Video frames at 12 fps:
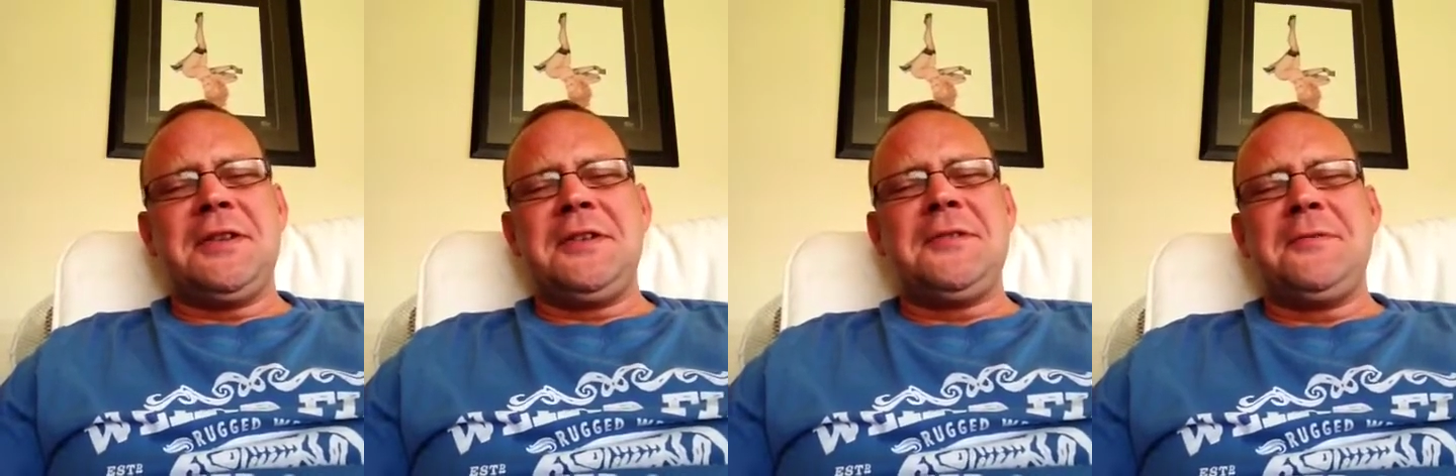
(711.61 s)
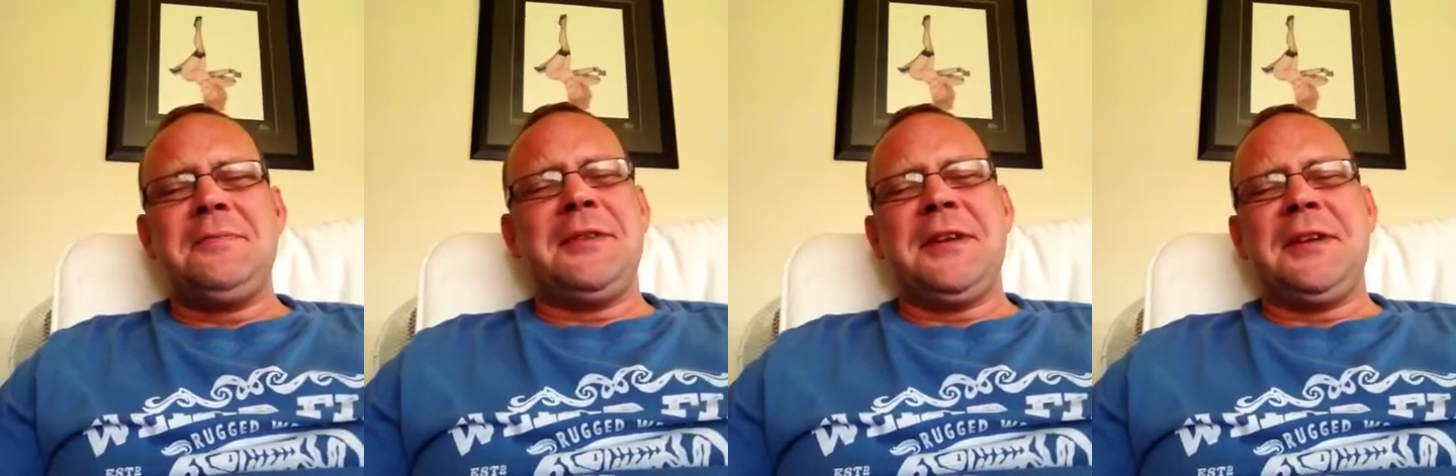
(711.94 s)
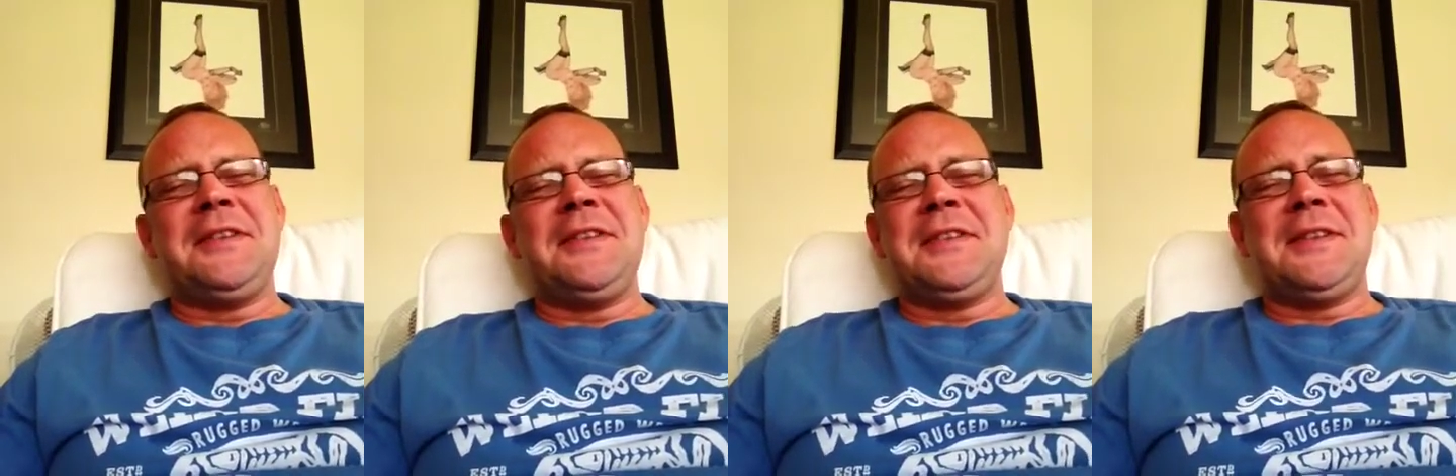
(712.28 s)
I don't
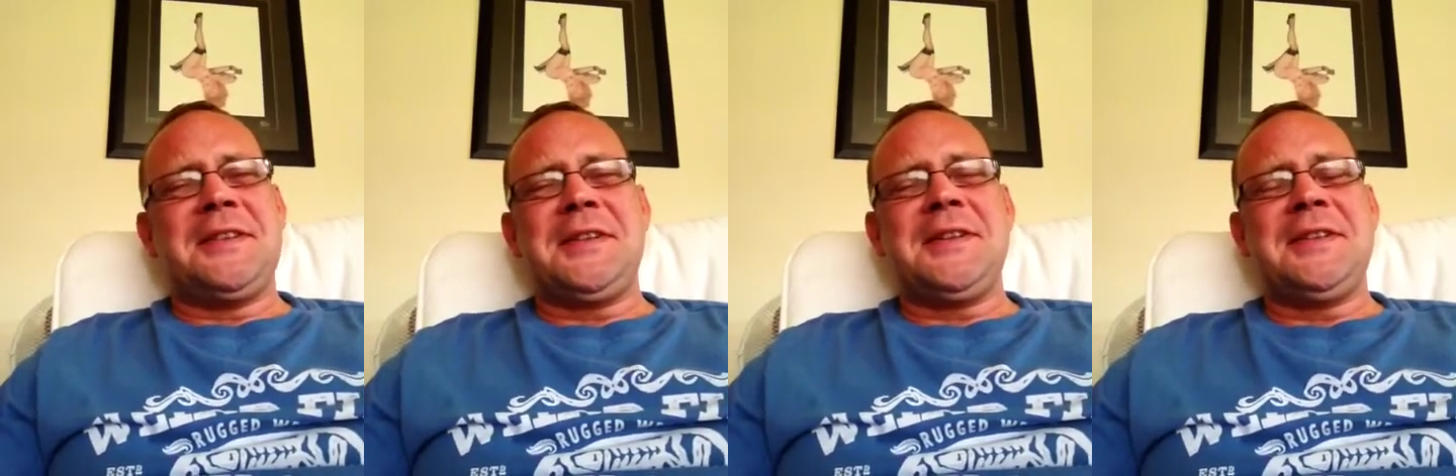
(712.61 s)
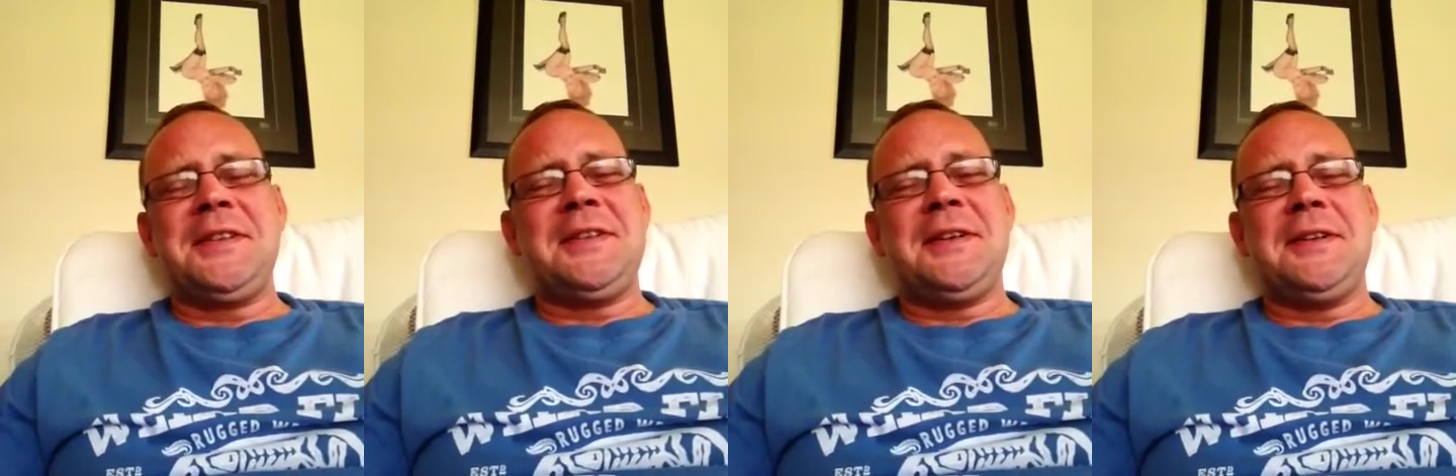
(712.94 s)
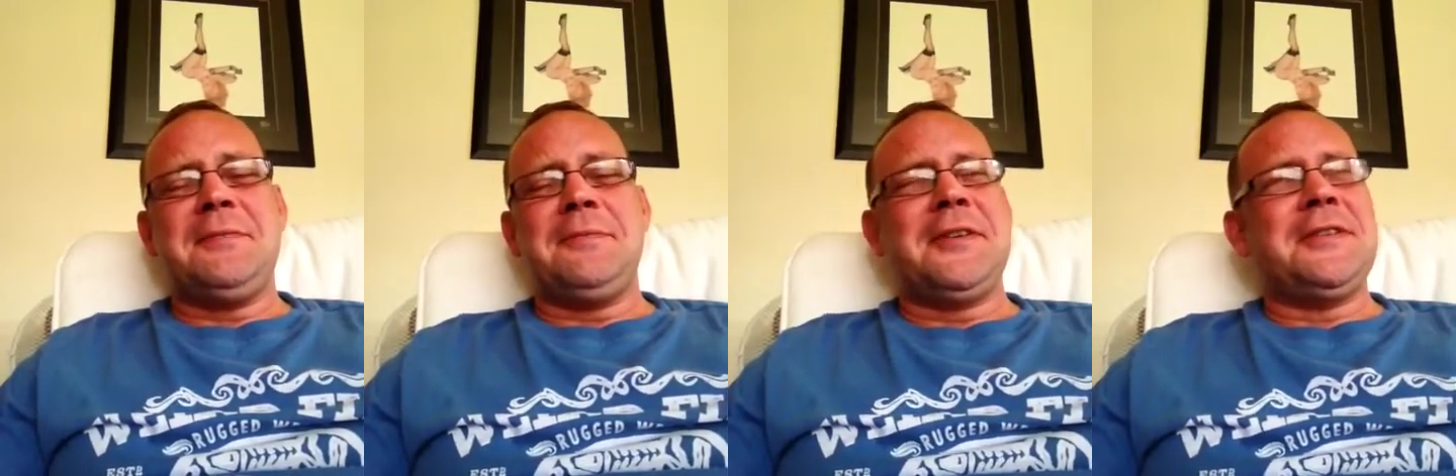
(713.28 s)
plan these things. I sit down
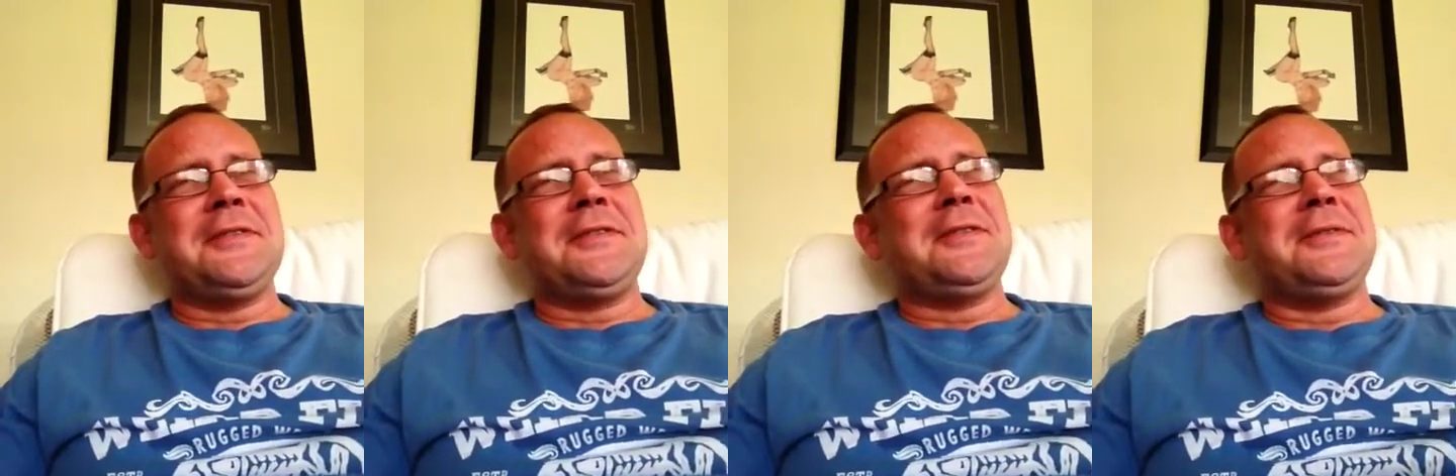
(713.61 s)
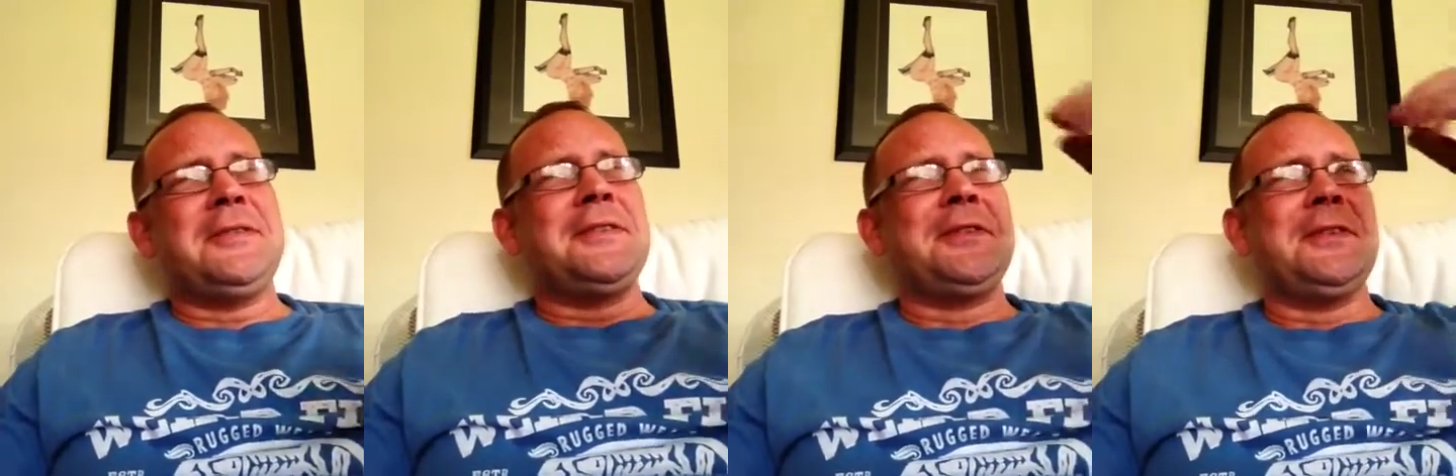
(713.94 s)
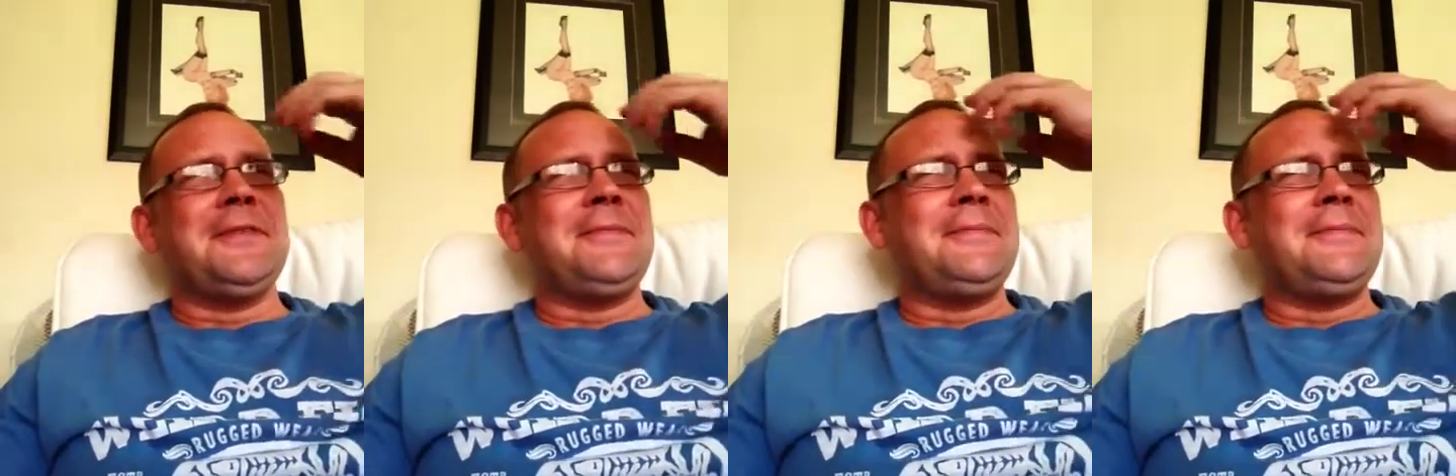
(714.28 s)
and press record, you know.